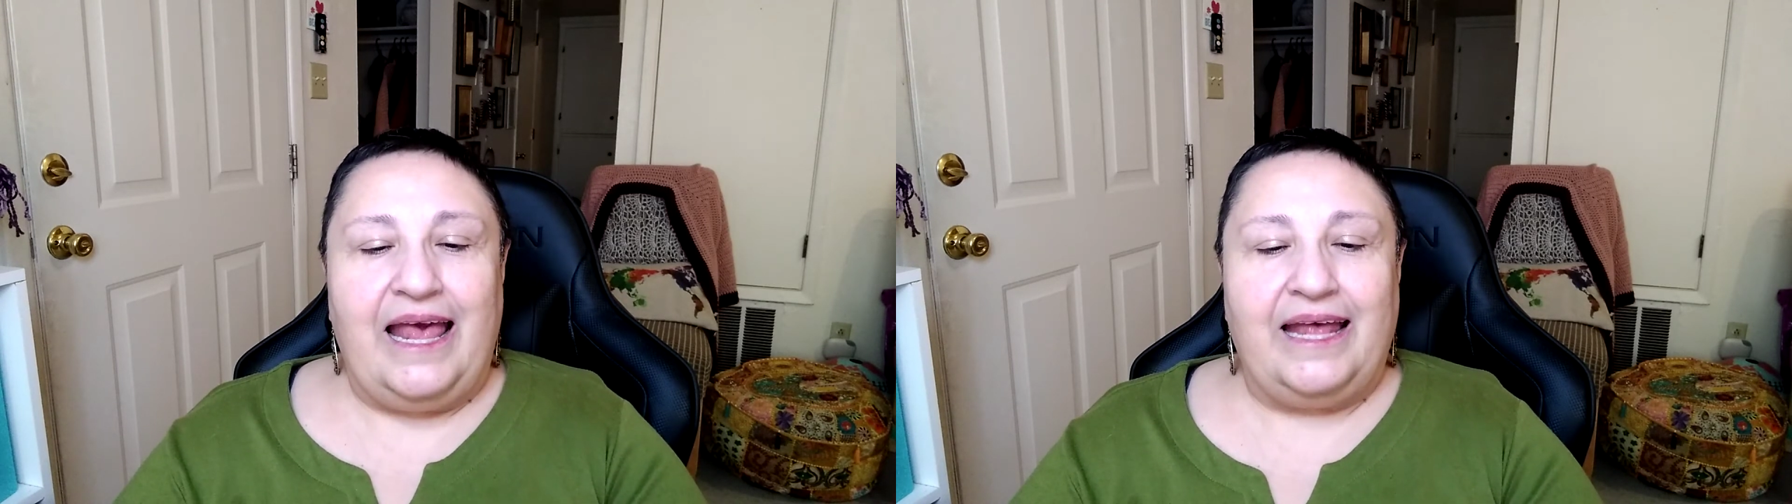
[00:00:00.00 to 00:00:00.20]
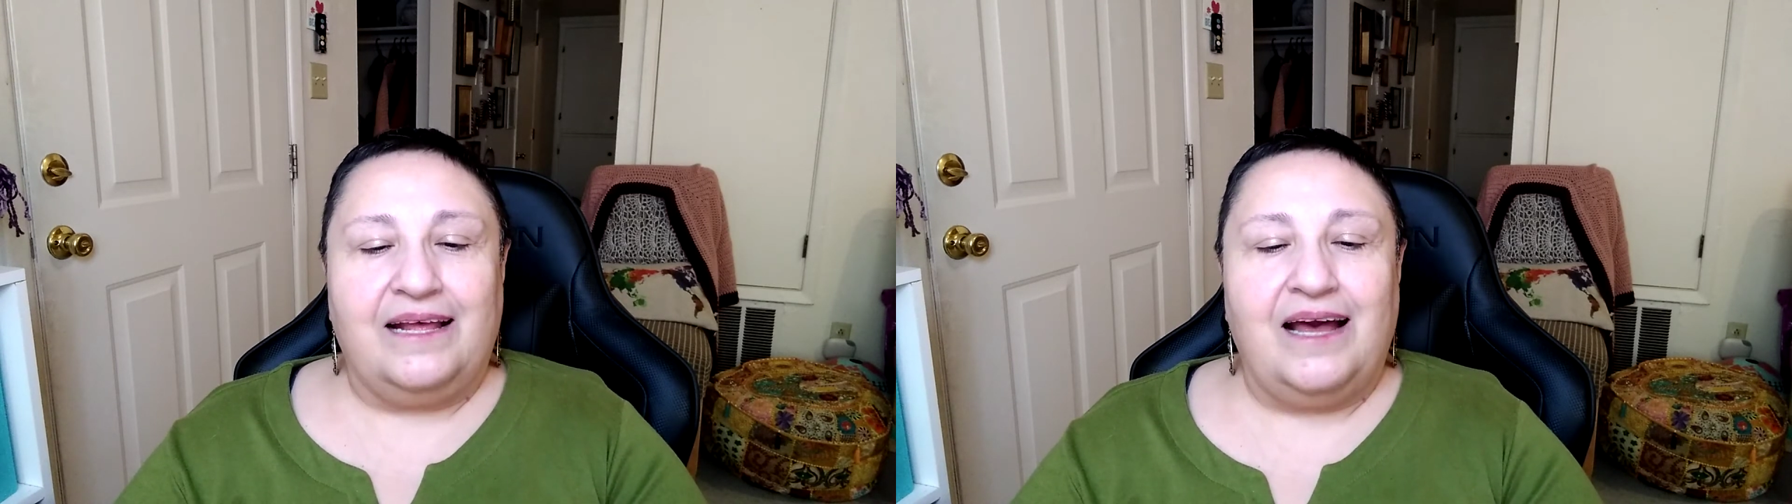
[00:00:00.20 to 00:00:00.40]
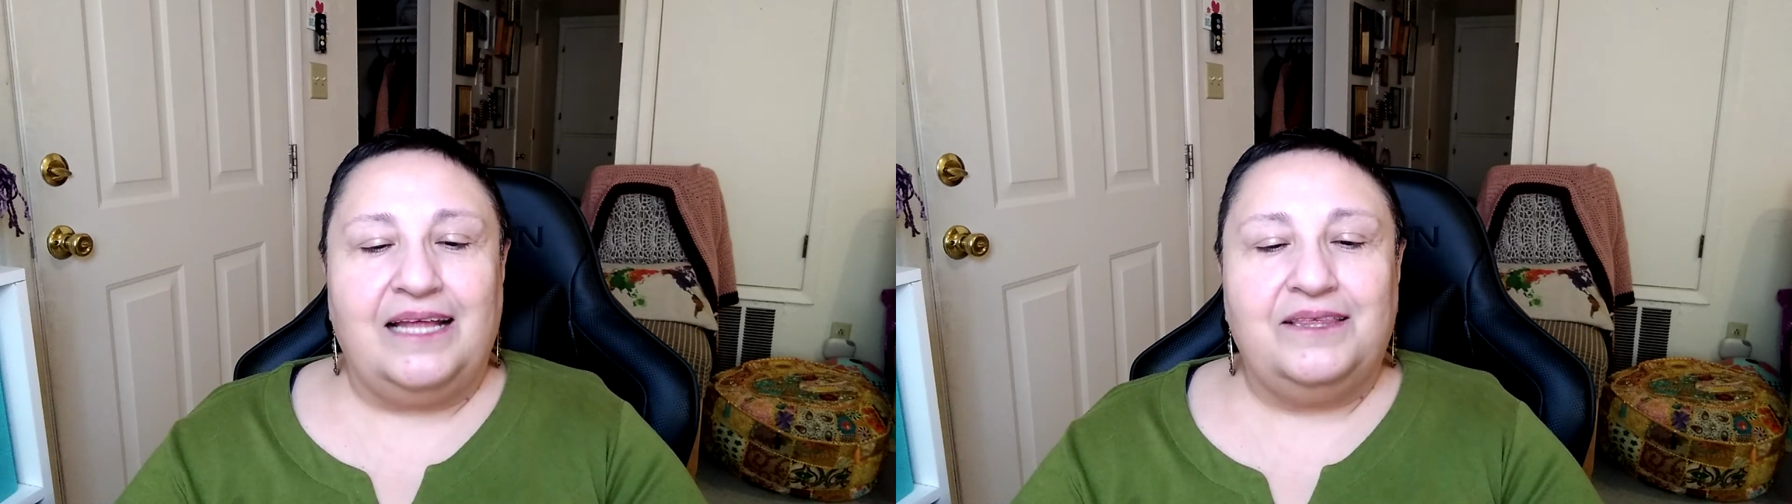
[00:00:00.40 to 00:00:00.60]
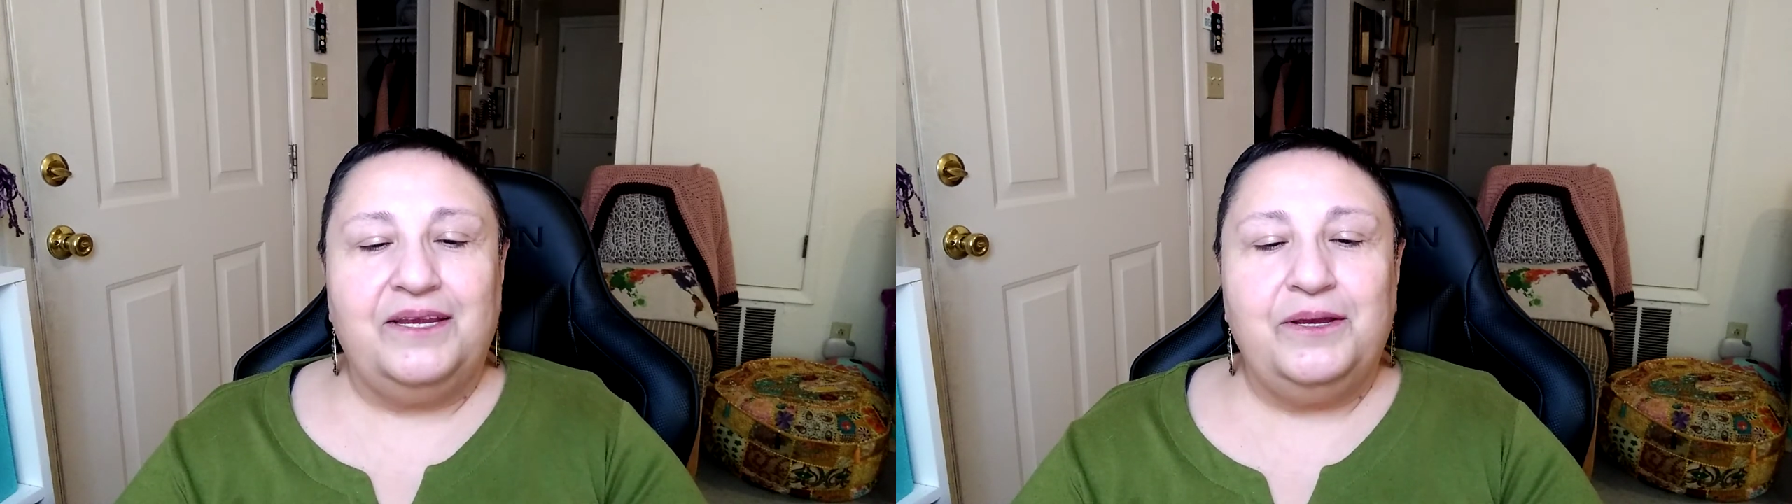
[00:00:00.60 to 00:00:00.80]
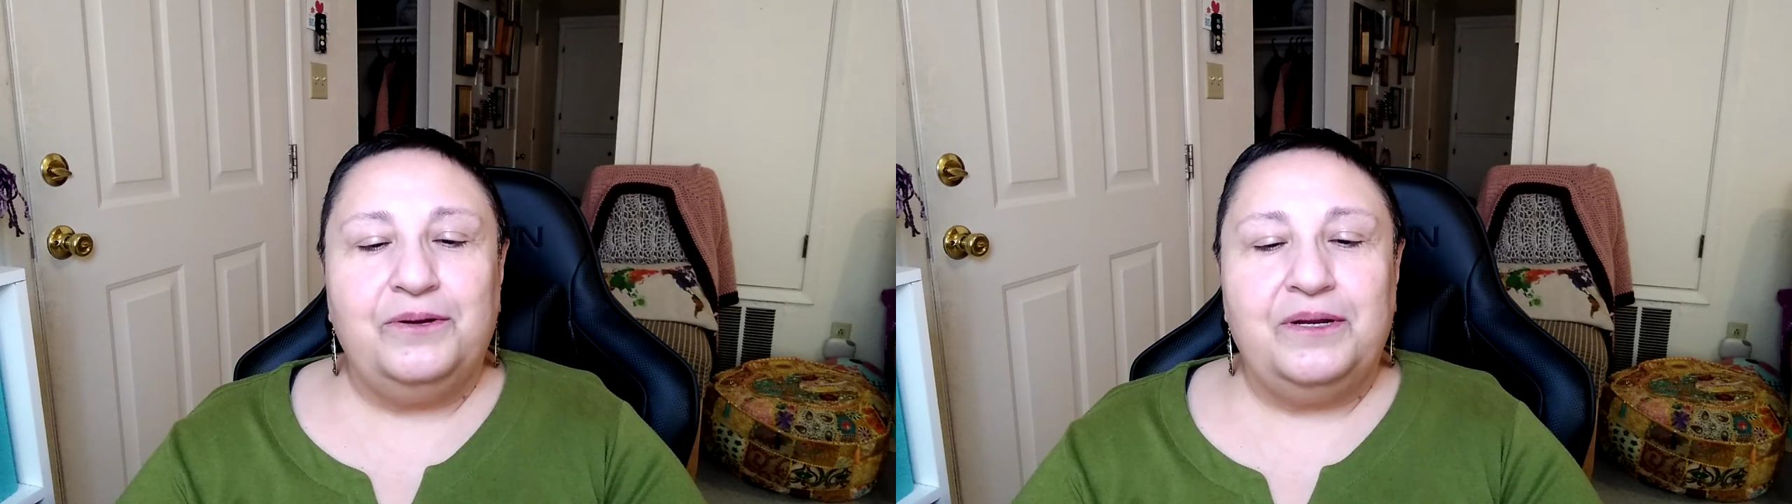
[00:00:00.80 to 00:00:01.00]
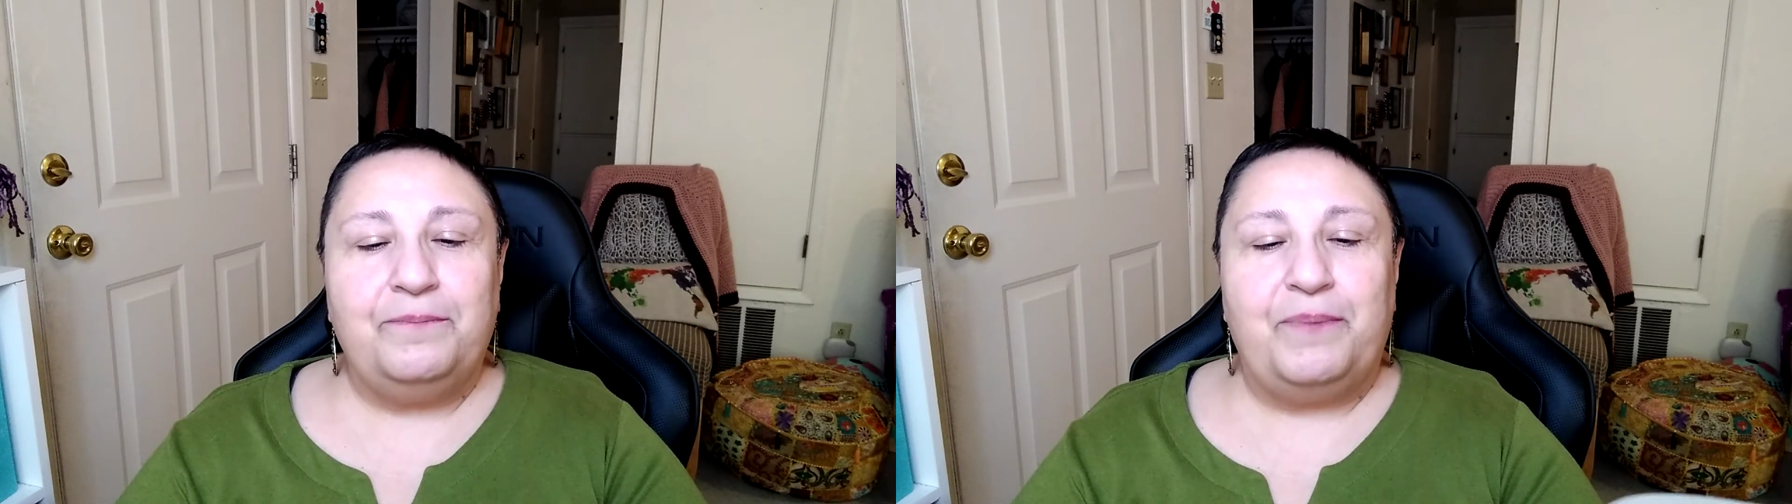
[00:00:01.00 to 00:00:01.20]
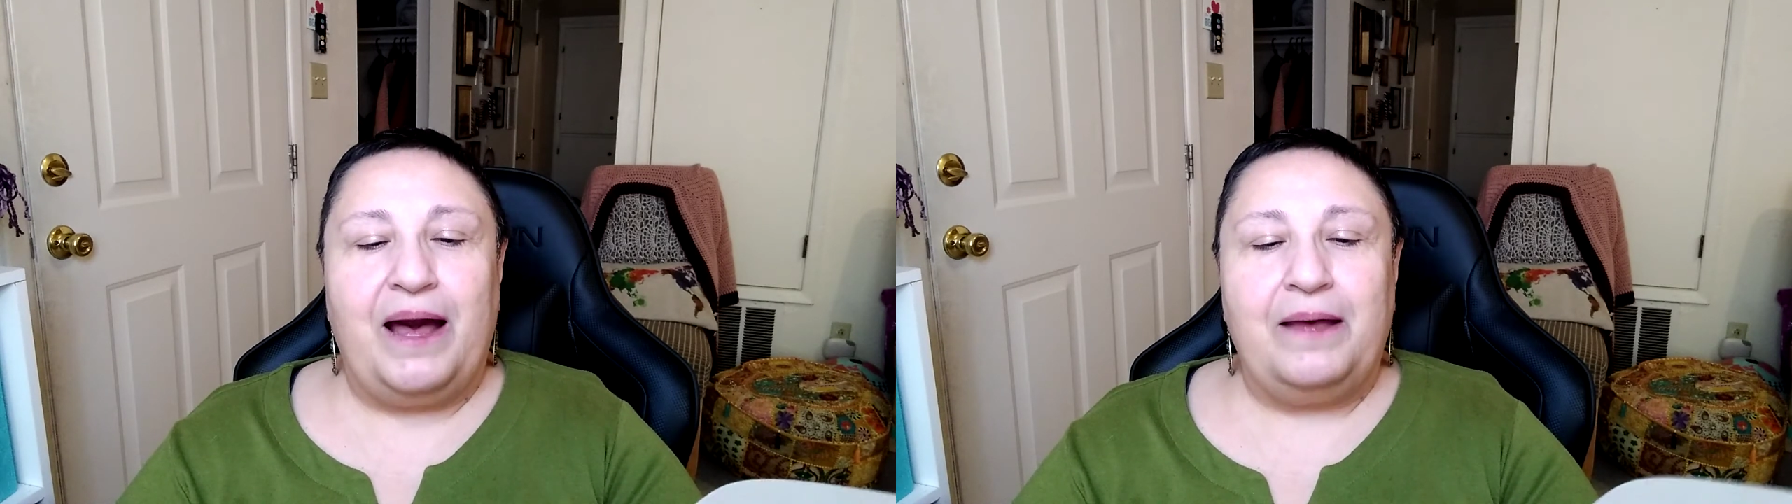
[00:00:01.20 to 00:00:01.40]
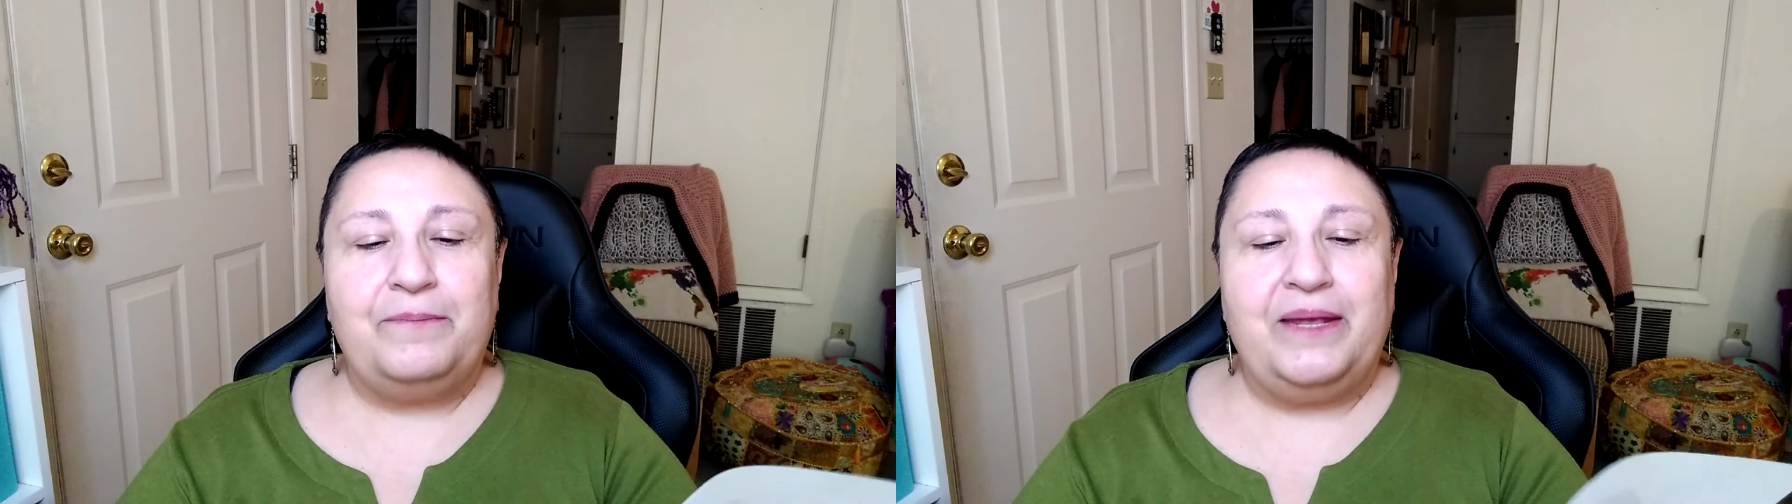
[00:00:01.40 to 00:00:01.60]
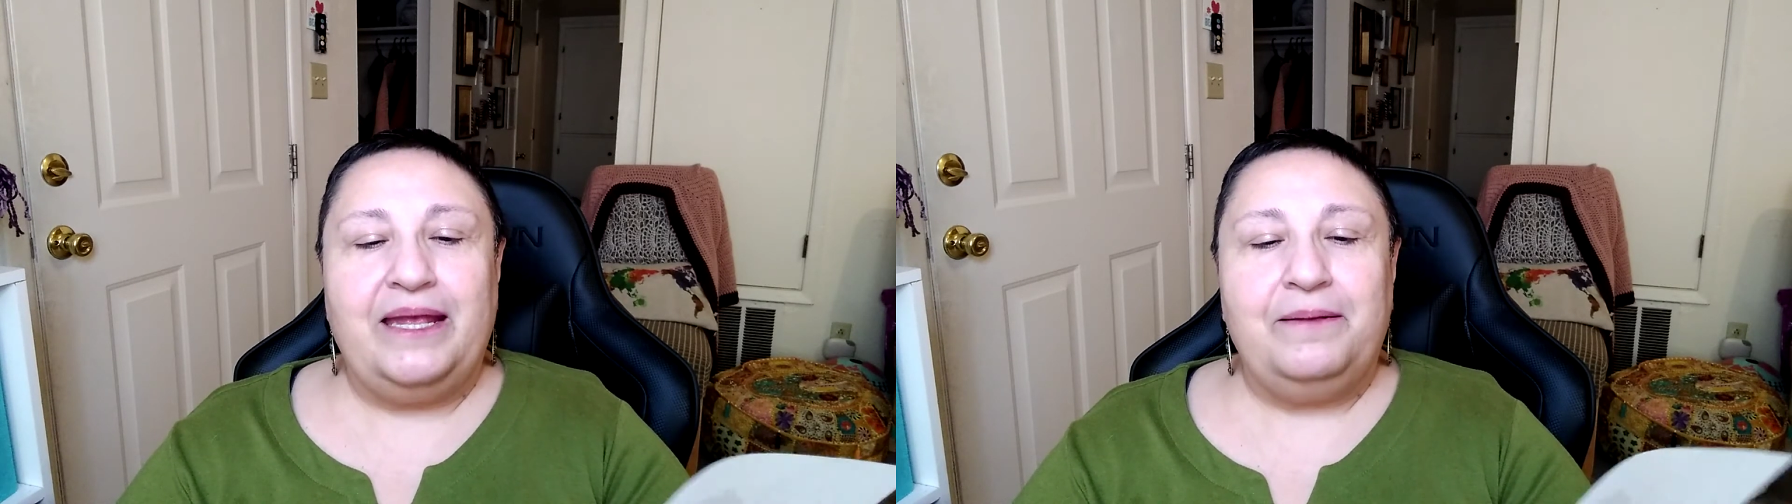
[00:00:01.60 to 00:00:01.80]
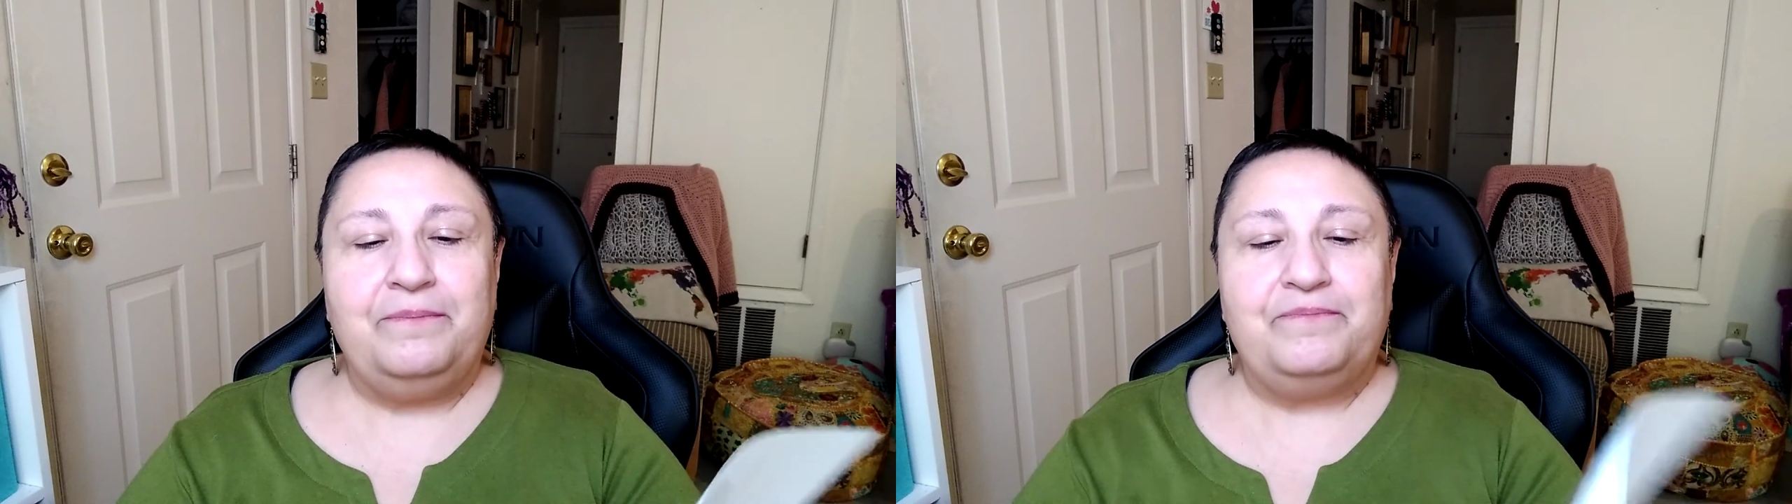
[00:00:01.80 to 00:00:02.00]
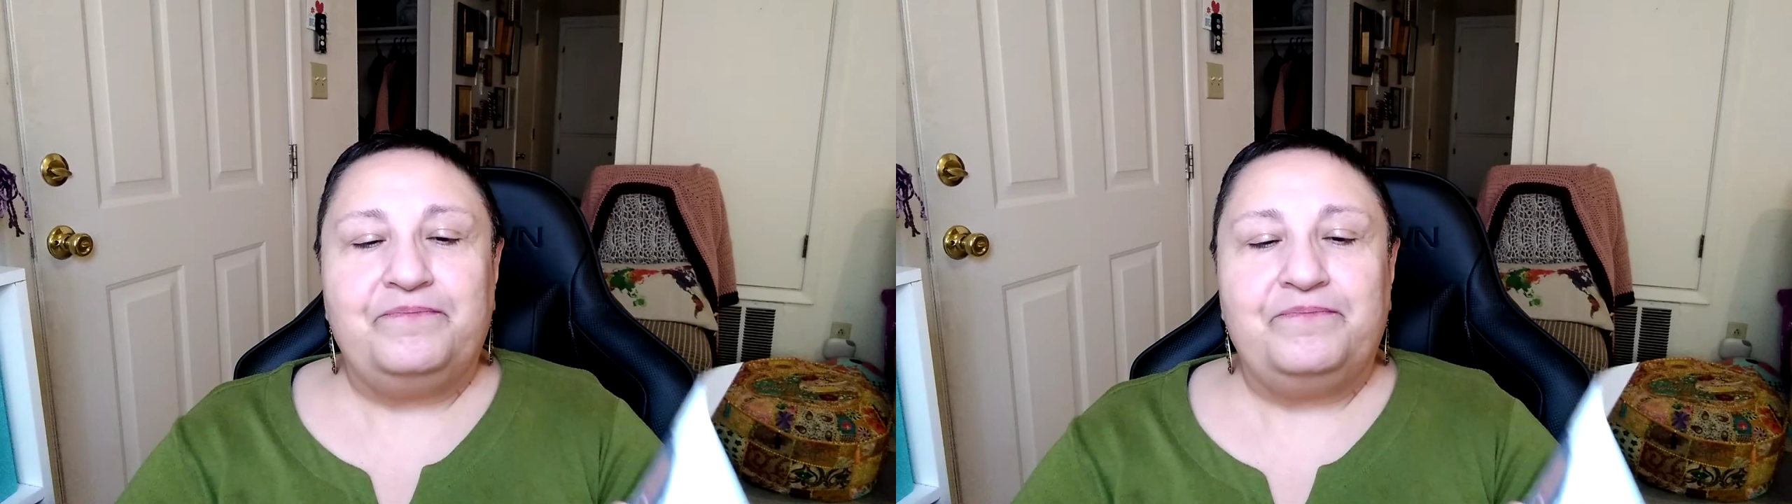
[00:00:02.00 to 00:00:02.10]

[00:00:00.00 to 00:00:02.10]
and Catriona bought me